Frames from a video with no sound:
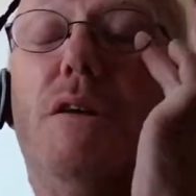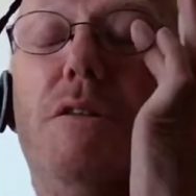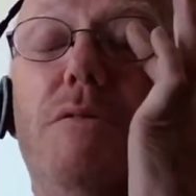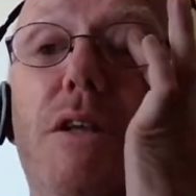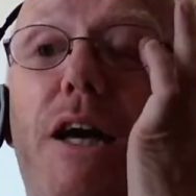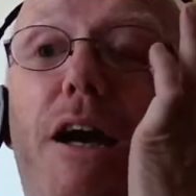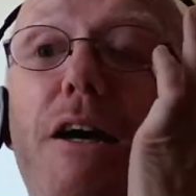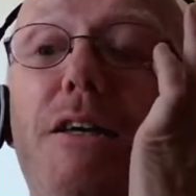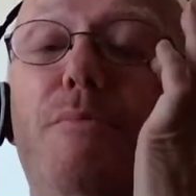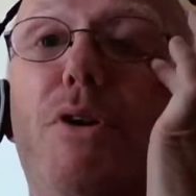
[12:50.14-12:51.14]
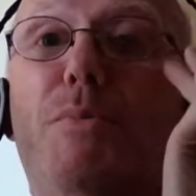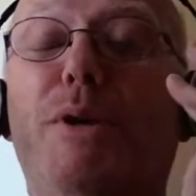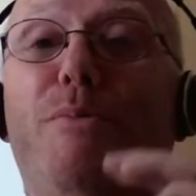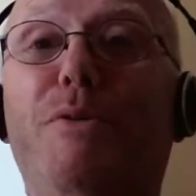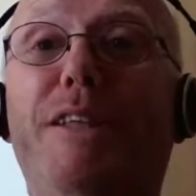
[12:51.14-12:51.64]
I can block
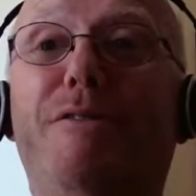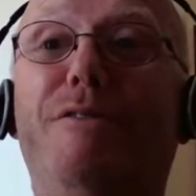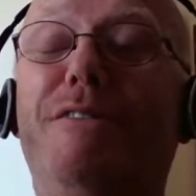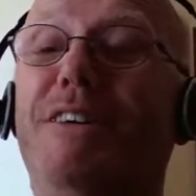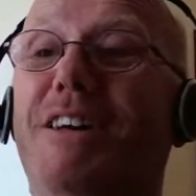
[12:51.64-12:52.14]
people now.